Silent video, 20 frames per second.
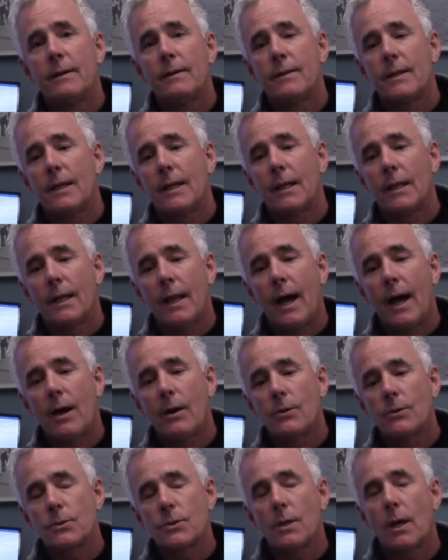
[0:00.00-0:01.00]
that
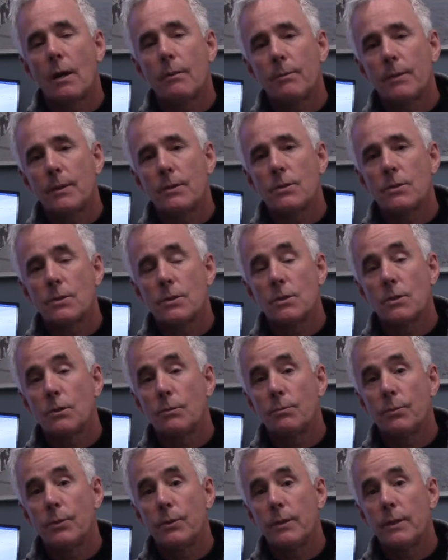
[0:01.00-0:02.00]
allows a person to
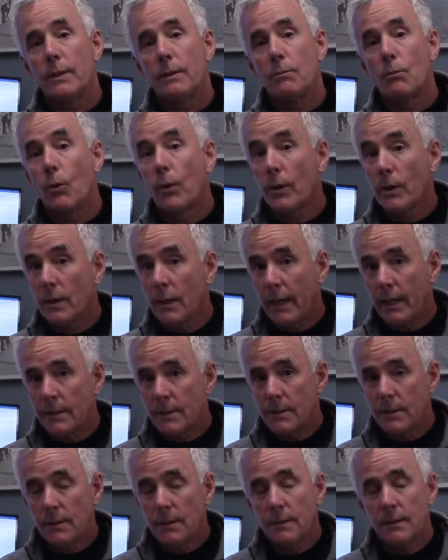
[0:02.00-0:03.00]
put in more
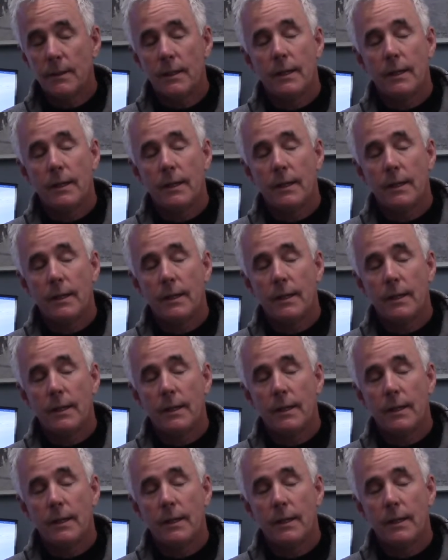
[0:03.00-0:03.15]
glazing